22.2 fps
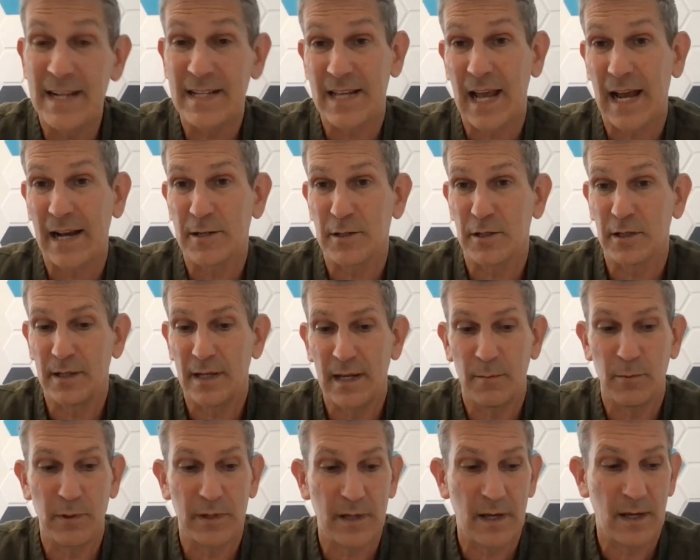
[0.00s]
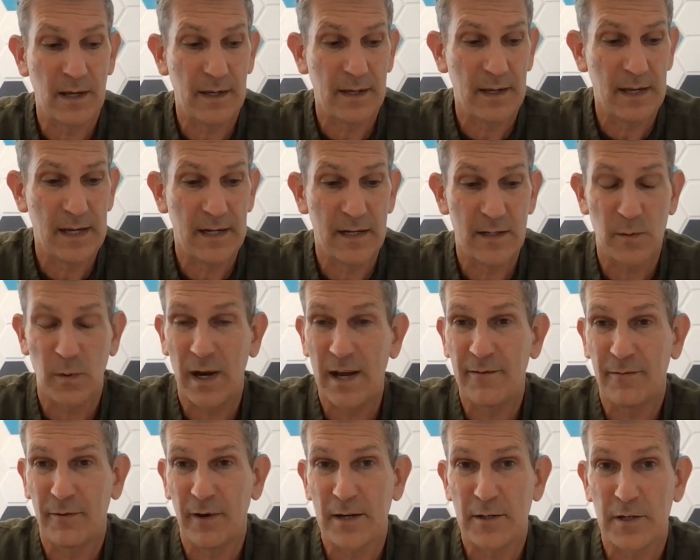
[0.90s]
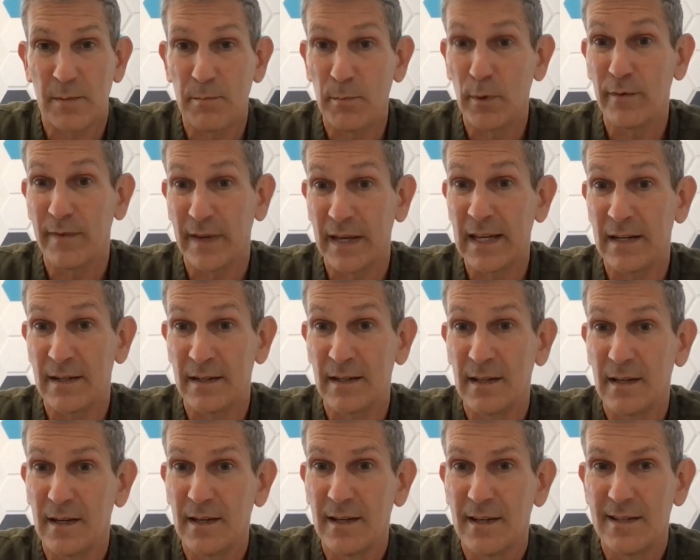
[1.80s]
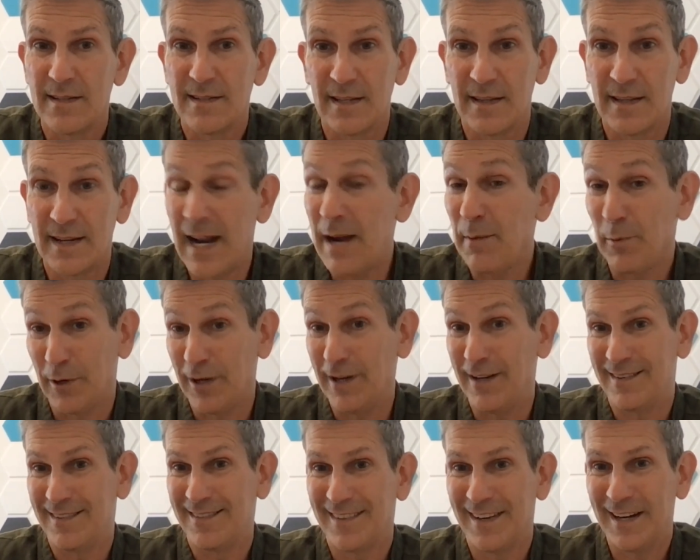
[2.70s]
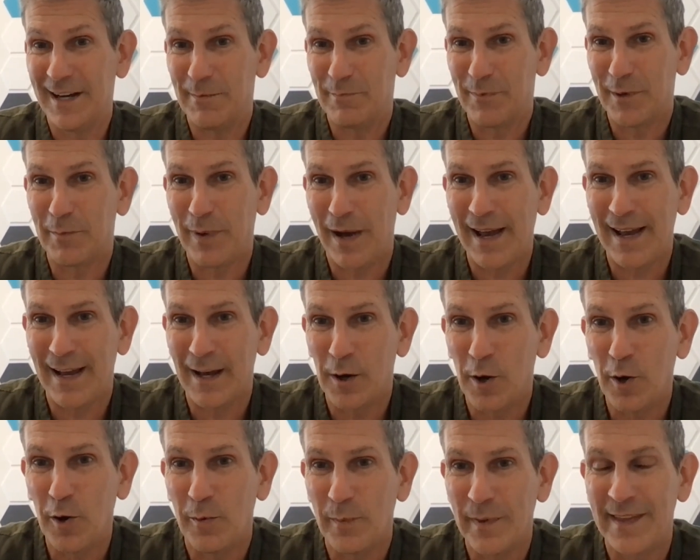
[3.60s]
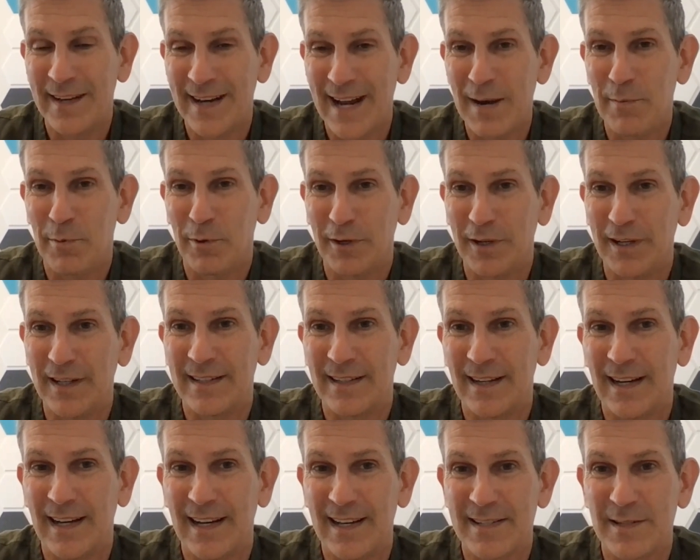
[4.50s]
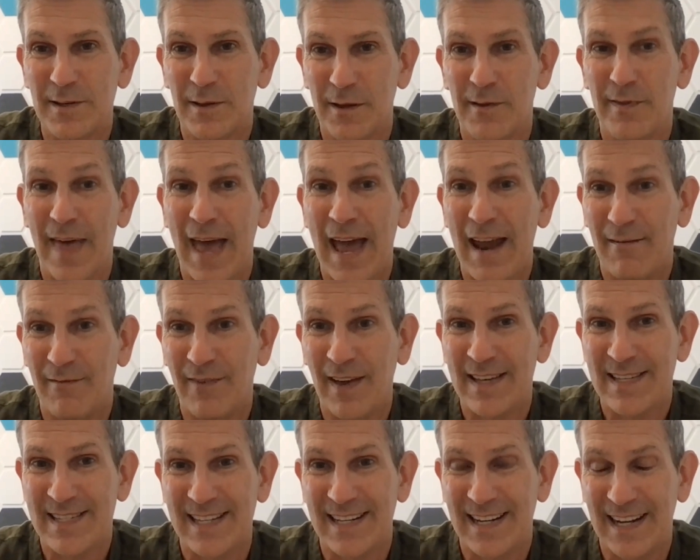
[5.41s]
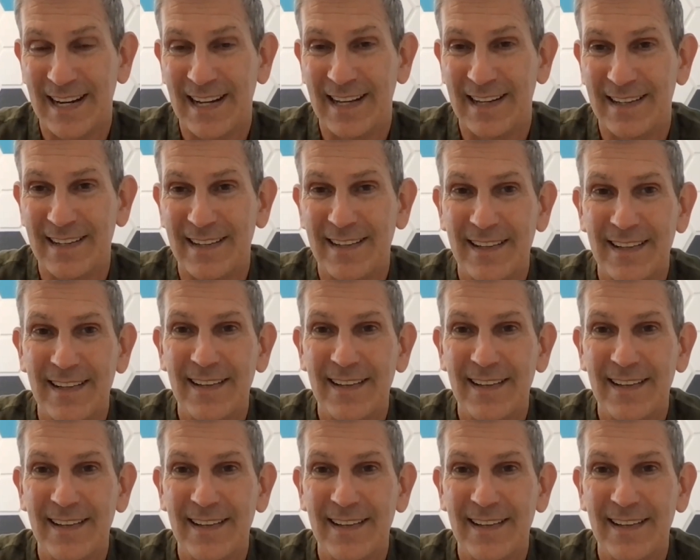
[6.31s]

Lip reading: he's actually he and his wife are actually moving in to the neighborhood. They're buying a home in the neighborhood, so they're that vested in it.